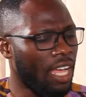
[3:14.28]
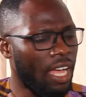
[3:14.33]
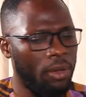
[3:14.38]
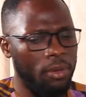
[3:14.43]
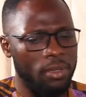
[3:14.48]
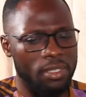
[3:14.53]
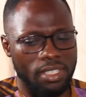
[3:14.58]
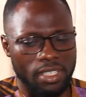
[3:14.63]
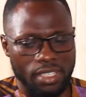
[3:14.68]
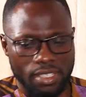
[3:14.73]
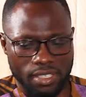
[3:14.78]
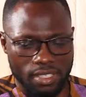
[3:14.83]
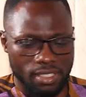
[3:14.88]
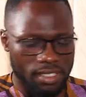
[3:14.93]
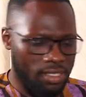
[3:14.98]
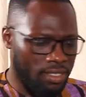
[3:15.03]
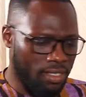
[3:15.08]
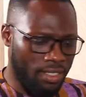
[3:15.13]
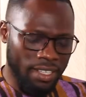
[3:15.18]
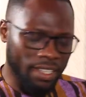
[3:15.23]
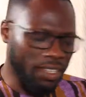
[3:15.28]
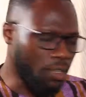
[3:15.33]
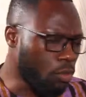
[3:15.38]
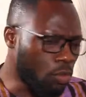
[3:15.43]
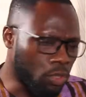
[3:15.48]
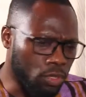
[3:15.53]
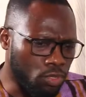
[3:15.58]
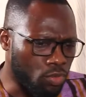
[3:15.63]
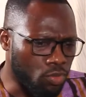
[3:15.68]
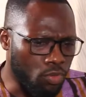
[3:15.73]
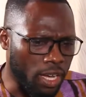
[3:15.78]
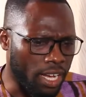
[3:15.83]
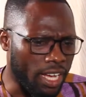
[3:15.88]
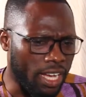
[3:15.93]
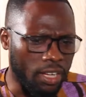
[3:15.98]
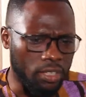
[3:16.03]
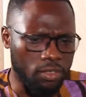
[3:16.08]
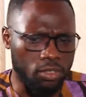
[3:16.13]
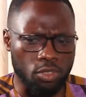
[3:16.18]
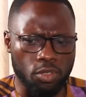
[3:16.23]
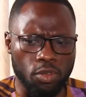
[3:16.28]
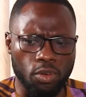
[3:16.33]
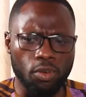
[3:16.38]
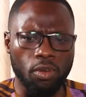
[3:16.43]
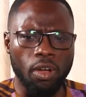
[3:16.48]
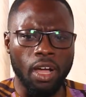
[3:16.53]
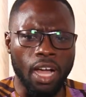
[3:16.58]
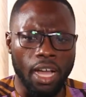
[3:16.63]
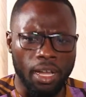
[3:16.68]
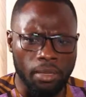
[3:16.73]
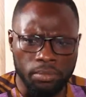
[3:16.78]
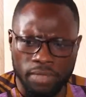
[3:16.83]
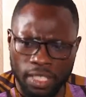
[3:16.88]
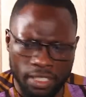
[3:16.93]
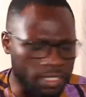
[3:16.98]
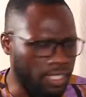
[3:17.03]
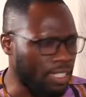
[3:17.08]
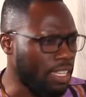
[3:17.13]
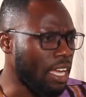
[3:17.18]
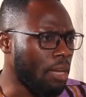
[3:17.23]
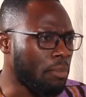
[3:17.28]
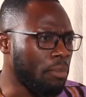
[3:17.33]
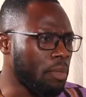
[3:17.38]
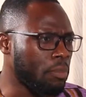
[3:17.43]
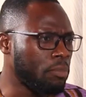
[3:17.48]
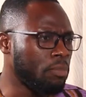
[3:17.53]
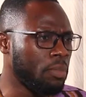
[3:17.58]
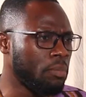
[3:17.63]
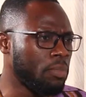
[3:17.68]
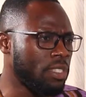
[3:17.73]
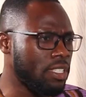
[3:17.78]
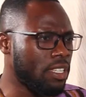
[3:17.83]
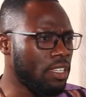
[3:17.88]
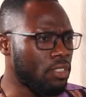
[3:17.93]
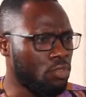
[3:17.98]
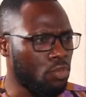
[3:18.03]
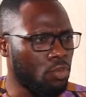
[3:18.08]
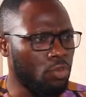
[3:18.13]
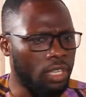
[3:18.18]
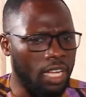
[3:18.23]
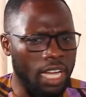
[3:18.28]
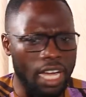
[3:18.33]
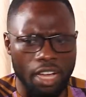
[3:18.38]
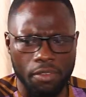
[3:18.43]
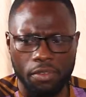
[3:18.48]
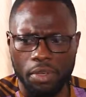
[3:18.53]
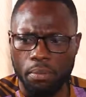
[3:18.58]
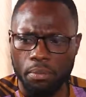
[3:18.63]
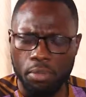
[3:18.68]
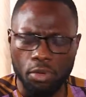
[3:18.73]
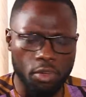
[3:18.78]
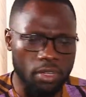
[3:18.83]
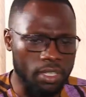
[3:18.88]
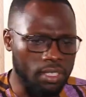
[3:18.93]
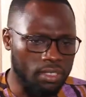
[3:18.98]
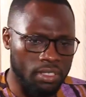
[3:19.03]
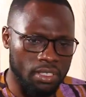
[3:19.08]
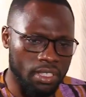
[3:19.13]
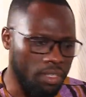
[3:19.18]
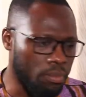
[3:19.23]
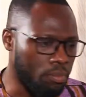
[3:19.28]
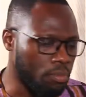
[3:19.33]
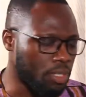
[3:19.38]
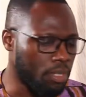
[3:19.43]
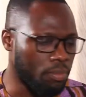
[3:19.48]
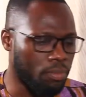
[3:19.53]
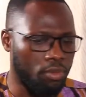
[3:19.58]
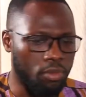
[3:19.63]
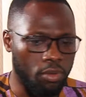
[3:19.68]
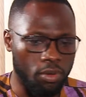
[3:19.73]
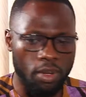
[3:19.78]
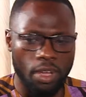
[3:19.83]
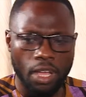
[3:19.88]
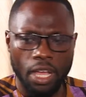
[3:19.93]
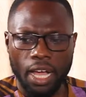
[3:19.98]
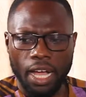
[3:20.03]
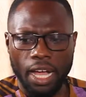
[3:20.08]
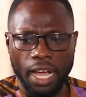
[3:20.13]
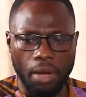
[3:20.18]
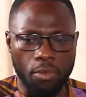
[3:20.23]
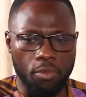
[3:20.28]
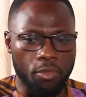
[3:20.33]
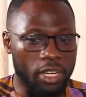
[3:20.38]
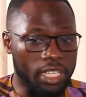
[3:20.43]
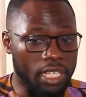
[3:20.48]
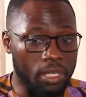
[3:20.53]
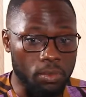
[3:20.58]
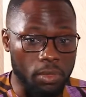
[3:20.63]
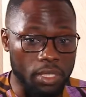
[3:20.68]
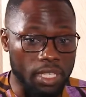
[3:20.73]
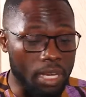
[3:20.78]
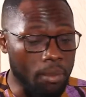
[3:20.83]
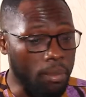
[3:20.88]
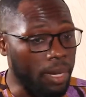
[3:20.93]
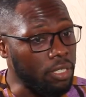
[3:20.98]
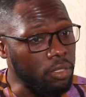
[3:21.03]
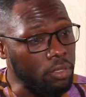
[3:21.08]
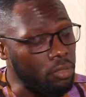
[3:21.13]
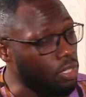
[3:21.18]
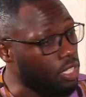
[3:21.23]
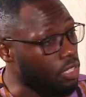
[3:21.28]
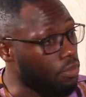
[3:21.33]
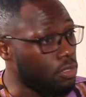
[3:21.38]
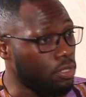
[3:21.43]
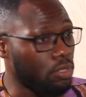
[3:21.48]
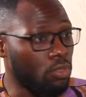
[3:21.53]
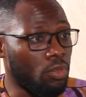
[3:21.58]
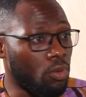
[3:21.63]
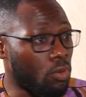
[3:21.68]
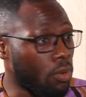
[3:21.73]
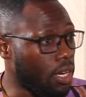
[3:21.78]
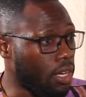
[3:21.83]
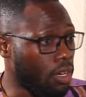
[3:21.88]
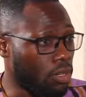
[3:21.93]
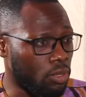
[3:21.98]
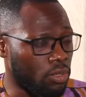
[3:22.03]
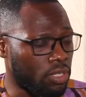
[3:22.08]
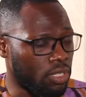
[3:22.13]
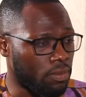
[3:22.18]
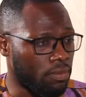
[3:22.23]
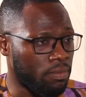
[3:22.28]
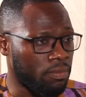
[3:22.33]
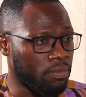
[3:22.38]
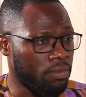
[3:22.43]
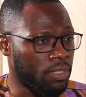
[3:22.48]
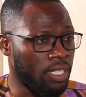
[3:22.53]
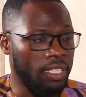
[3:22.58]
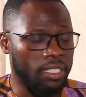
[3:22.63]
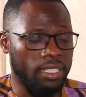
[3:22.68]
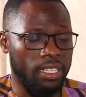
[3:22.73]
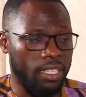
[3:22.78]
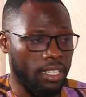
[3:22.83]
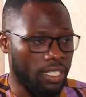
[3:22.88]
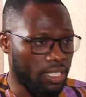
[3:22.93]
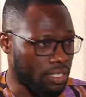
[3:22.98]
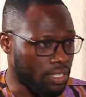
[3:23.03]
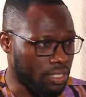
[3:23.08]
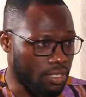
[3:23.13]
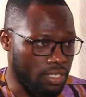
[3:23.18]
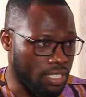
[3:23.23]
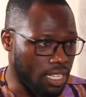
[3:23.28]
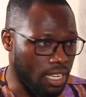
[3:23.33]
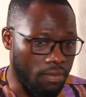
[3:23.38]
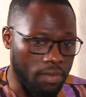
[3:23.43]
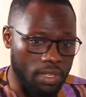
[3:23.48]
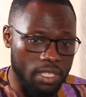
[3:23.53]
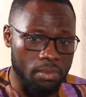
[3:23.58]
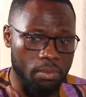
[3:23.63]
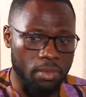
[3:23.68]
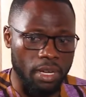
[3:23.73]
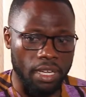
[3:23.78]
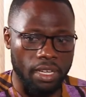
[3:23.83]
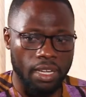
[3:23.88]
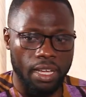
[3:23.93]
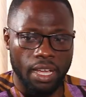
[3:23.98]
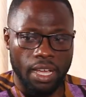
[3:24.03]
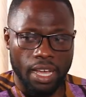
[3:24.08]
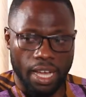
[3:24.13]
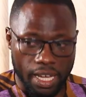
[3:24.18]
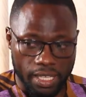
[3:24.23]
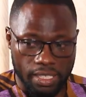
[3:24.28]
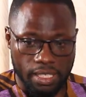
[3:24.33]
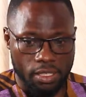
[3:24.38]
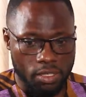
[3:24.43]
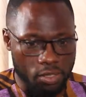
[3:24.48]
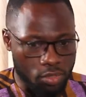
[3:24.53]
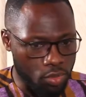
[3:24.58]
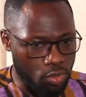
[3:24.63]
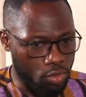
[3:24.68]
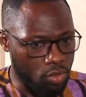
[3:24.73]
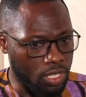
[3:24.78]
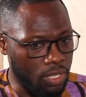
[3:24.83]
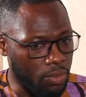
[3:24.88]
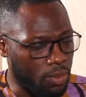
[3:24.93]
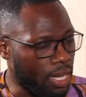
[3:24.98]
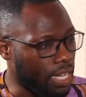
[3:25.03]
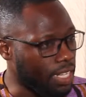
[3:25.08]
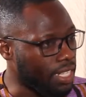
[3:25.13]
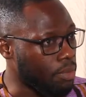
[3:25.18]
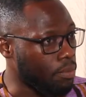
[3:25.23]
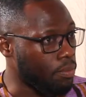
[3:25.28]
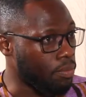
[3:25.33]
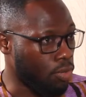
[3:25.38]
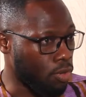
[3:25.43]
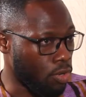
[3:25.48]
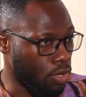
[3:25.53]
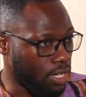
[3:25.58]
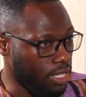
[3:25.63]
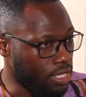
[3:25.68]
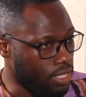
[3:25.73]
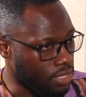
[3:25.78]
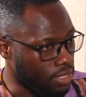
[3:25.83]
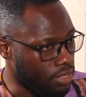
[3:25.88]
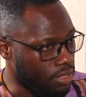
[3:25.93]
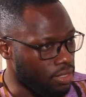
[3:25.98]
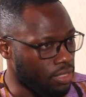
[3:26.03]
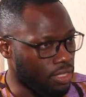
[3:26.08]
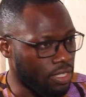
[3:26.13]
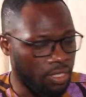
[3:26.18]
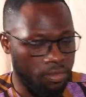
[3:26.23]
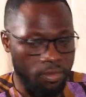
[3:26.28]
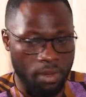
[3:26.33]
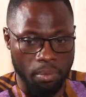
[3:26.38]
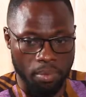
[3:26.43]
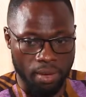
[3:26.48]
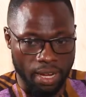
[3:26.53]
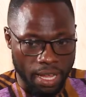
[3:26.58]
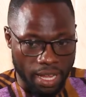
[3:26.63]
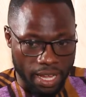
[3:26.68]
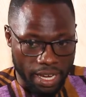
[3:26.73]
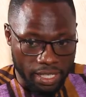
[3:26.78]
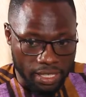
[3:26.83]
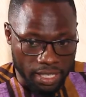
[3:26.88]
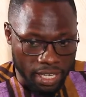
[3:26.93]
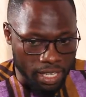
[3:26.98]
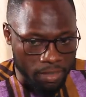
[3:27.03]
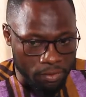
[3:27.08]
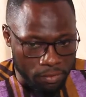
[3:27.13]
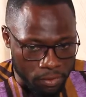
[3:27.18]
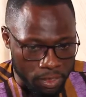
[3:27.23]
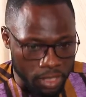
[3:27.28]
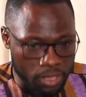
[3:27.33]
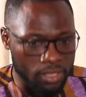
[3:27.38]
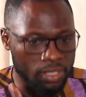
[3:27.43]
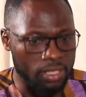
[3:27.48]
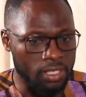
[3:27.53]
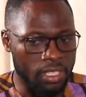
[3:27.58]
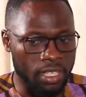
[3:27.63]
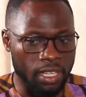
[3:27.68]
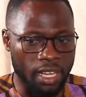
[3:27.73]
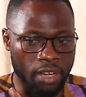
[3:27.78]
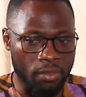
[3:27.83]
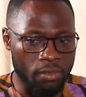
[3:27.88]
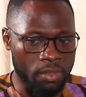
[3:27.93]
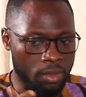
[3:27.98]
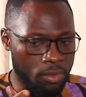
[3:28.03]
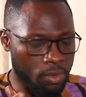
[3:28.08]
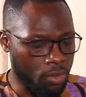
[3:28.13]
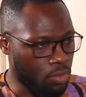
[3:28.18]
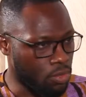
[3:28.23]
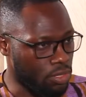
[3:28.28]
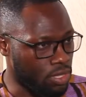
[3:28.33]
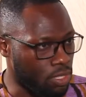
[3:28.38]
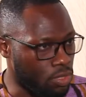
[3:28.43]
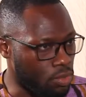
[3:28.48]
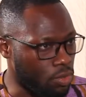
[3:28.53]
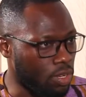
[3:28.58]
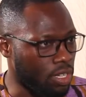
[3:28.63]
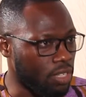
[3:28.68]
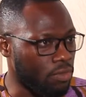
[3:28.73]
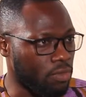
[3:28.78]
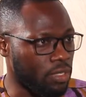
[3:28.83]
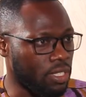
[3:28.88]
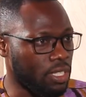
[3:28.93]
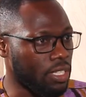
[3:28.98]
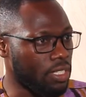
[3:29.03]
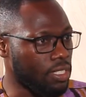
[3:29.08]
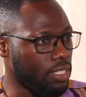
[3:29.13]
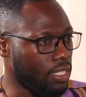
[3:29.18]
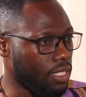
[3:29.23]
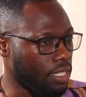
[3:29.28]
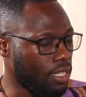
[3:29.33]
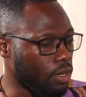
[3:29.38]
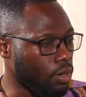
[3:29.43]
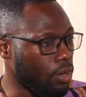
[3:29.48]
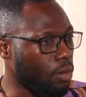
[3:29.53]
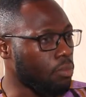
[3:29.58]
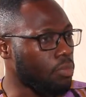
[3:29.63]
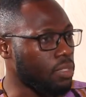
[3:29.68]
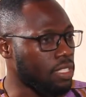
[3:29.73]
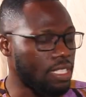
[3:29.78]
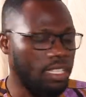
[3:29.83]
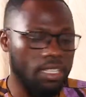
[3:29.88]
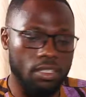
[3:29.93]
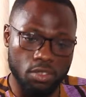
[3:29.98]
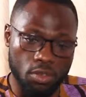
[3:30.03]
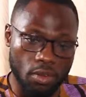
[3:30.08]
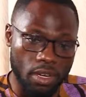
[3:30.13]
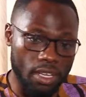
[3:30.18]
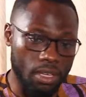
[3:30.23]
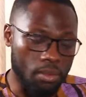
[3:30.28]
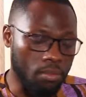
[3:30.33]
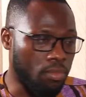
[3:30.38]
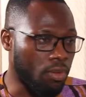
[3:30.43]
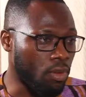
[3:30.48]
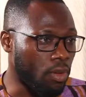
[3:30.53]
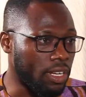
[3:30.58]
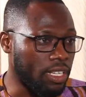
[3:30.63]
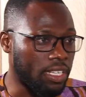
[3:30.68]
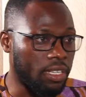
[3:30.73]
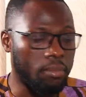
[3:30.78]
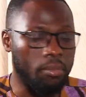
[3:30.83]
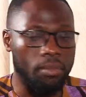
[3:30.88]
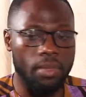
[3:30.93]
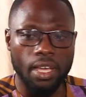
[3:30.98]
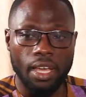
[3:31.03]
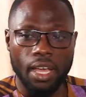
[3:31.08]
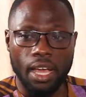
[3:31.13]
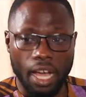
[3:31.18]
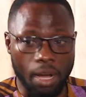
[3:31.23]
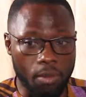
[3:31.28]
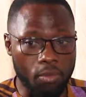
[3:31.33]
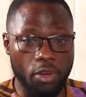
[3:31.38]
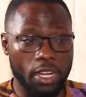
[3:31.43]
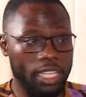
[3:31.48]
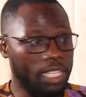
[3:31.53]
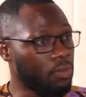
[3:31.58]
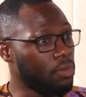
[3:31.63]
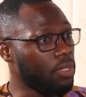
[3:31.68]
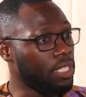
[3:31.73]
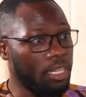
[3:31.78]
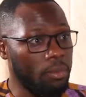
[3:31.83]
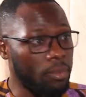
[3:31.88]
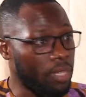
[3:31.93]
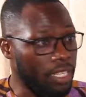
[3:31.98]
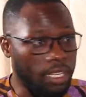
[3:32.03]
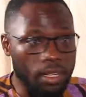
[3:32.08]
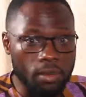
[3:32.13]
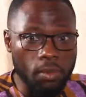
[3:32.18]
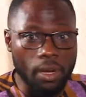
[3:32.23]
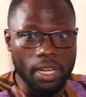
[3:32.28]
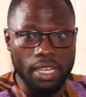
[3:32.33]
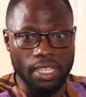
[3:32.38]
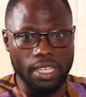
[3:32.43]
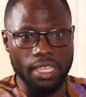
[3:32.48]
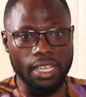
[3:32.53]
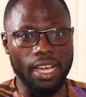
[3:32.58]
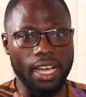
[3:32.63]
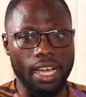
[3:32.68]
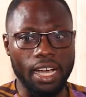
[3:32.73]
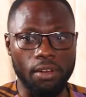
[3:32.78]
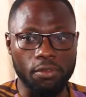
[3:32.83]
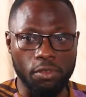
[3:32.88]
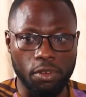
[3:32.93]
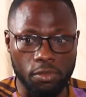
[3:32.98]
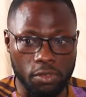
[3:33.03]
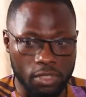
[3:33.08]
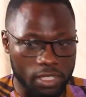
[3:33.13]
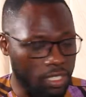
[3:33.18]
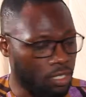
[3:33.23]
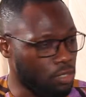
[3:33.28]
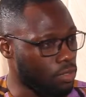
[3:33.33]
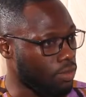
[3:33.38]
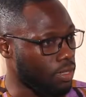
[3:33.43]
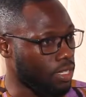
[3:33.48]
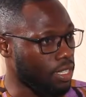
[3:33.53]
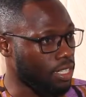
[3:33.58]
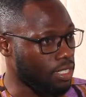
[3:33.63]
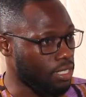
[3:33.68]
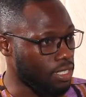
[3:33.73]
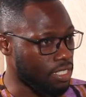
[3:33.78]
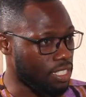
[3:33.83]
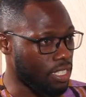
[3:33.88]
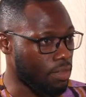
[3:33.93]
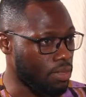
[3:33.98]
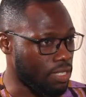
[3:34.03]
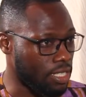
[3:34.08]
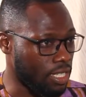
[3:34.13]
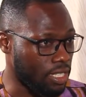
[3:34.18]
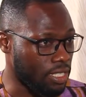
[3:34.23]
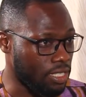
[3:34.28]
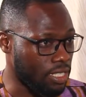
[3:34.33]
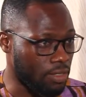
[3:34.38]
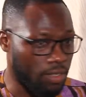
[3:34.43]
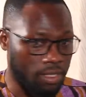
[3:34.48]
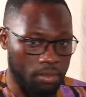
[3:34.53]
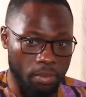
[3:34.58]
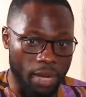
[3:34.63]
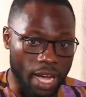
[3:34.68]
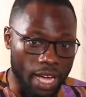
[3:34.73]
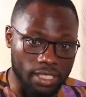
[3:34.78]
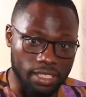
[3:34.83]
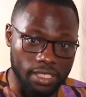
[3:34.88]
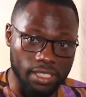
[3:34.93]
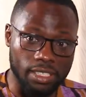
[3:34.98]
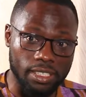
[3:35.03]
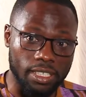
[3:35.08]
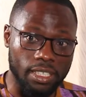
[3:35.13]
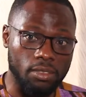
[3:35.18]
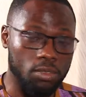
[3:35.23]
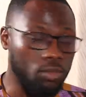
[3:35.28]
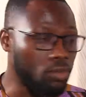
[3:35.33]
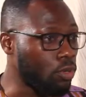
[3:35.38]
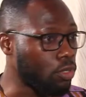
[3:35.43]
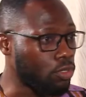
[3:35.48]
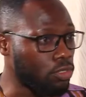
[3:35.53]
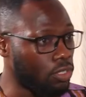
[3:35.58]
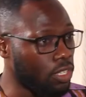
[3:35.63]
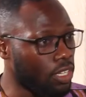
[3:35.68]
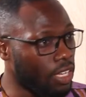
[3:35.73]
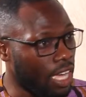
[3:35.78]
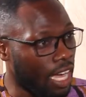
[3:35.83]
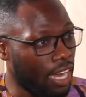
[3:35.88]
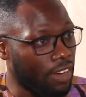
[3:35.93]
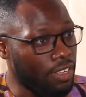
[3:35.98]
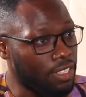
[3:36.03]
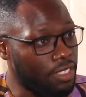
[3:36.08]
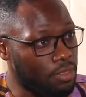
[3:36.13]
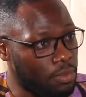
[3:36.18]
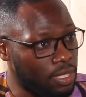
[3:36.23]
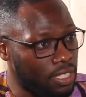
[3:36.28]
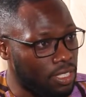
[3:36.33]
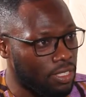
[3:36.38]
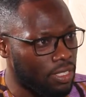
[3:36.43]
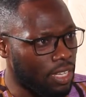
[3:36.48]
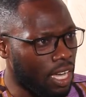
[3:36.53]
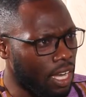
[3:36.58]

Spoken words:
How is this thing going to work out? So let's say I'm a business owner, I've employed certain people, I'm working with them. I don't even know whether or not they've done their national service, but I just know they were unemployed. They've applied, I feel they have the requisite qualification and the competence, so I employ them, I'm working with them, and then one day I have officials of the National Service Secretariat barge in and do what? Arrest me?